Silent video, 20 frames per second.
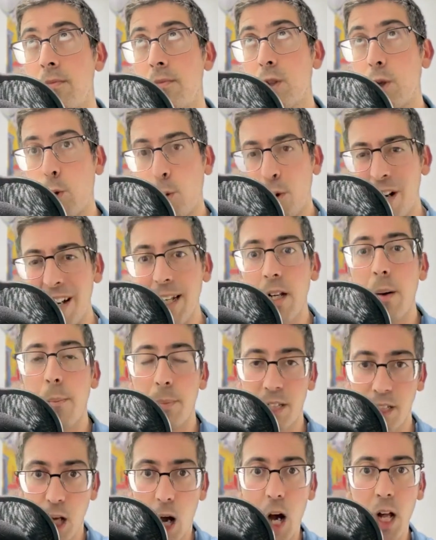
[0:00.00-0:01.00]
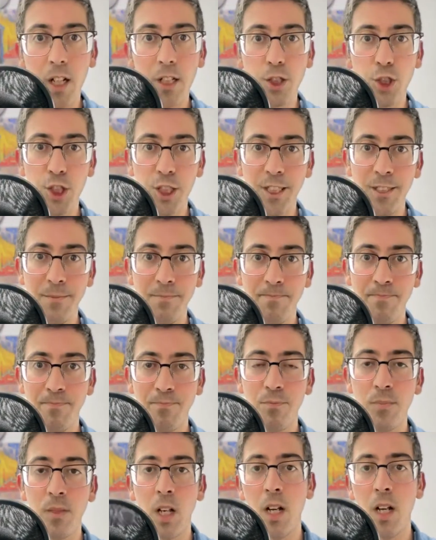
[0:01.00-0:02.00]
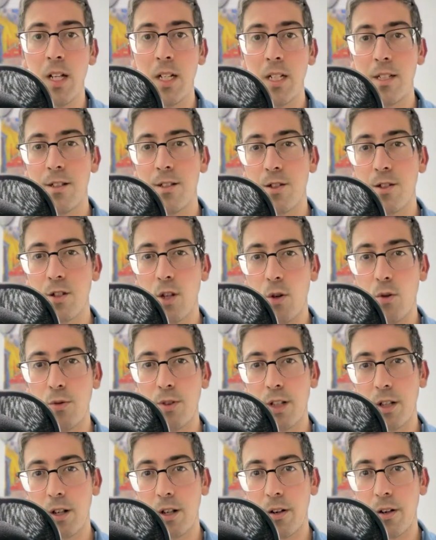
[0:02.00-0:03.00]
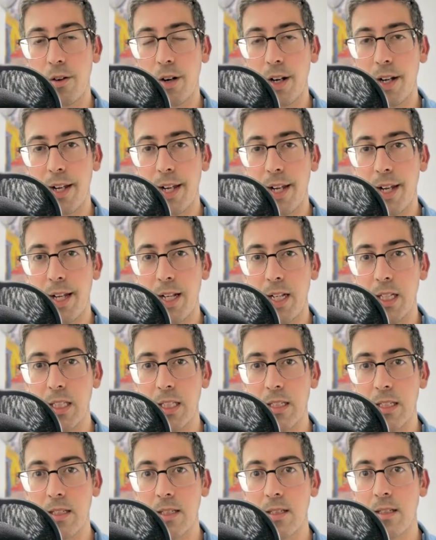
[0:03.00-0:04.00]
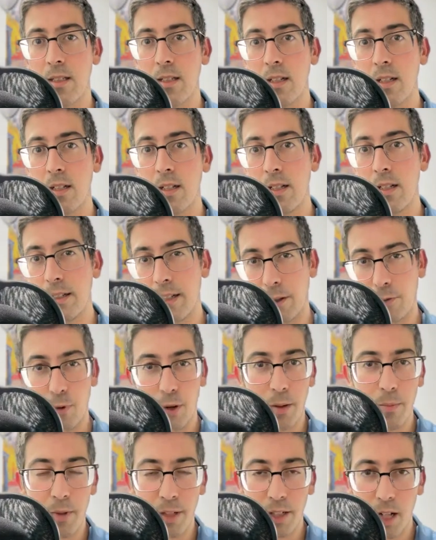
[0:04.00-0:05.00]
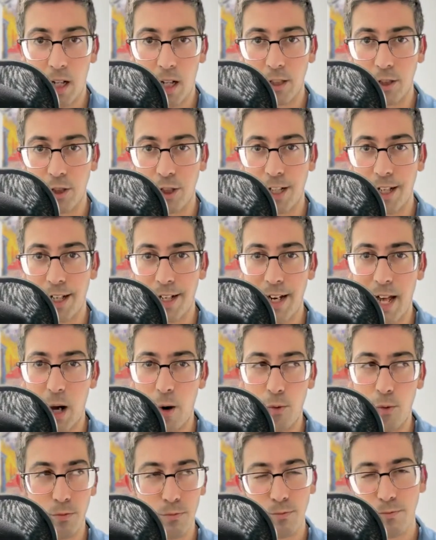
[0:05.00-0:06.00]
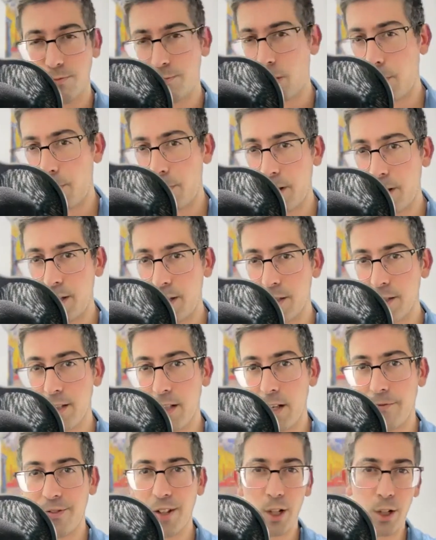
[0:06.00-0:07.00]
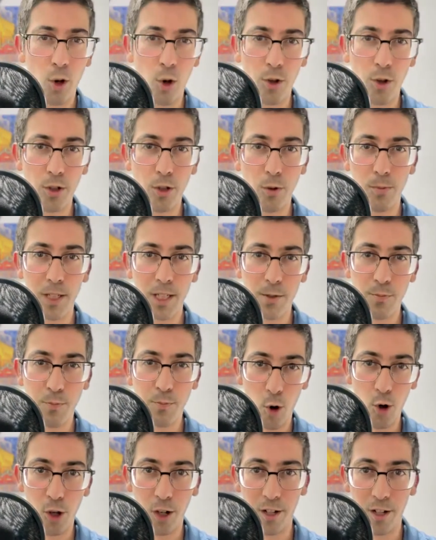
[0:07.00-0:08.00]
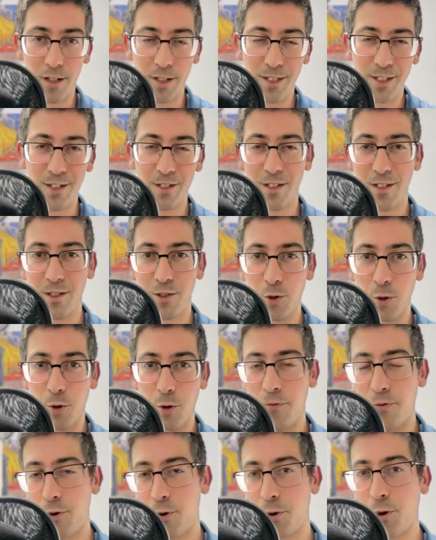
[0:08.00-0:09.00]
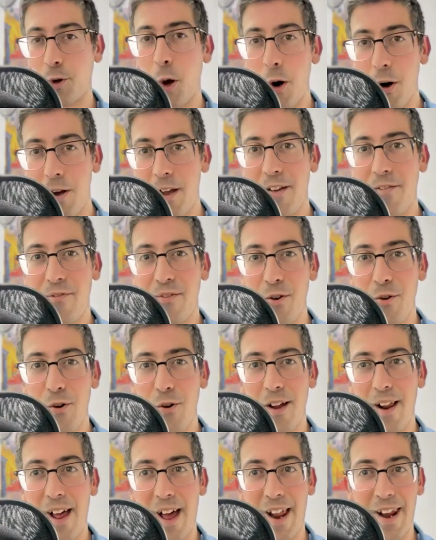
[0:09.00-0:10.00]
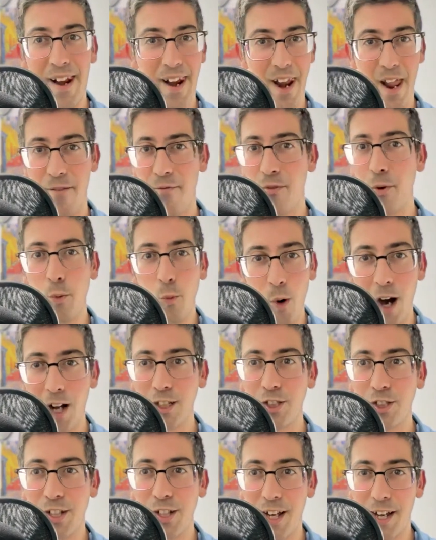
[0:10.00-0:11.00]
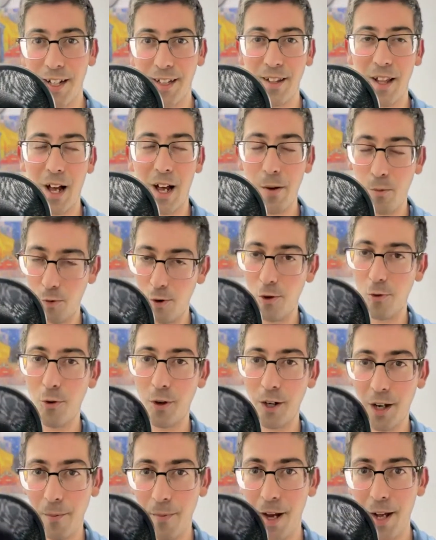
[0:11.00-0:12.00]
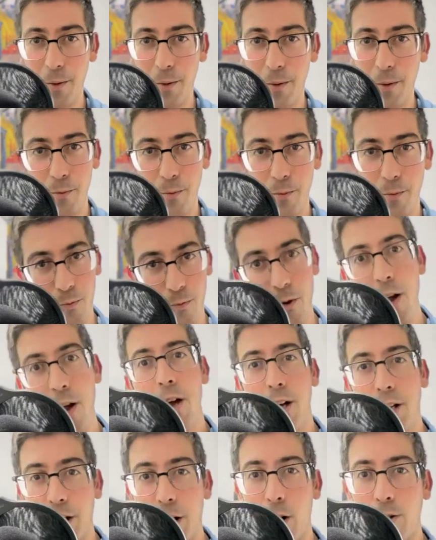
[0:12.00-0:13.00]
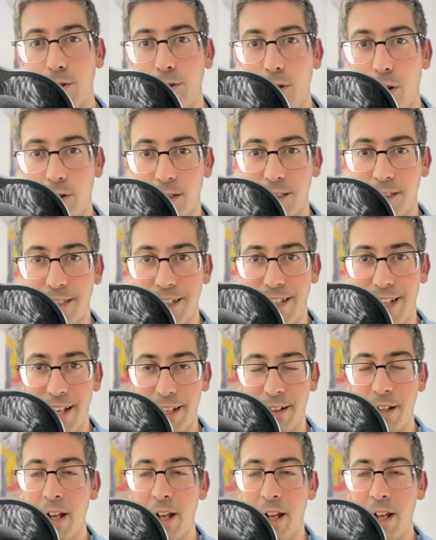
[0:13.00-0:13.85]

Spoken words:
Greek mythology. So there is the Greek mythology, and now prepare yourself. There are going to be spoilers. So if you never watched that, I will recommend go towards the end.